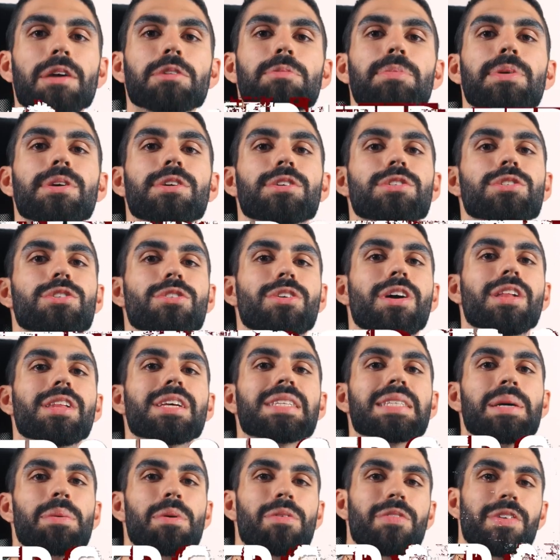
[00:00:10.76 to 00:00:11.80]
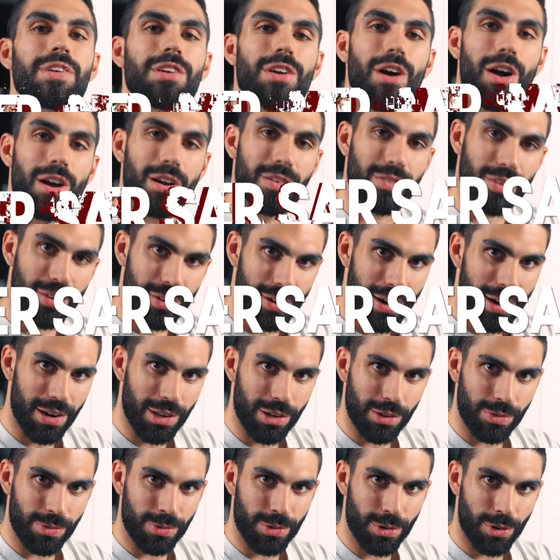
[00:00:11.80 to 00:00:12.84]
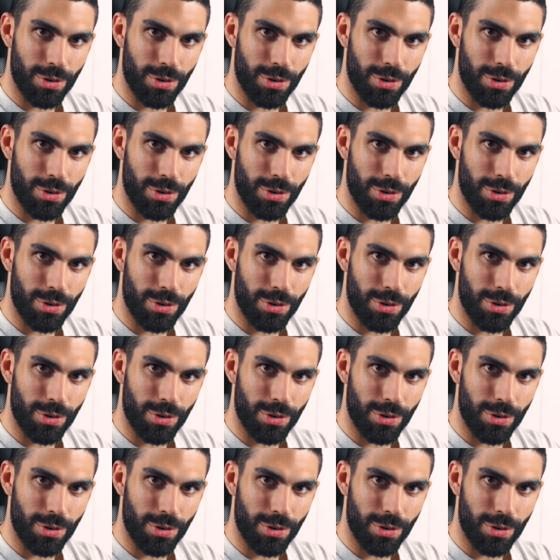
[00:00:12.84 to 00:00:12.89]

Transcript: name is Sarellas. I'm a videographer and editor from